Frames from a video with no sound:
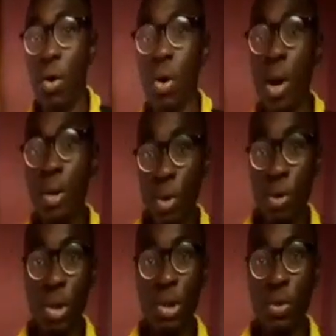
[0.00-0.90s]
or when we
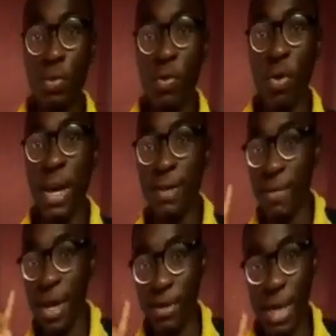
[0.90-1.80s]
want to look for a
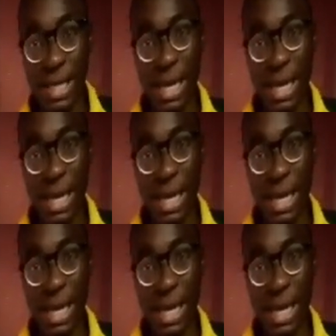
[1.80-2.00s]
value that can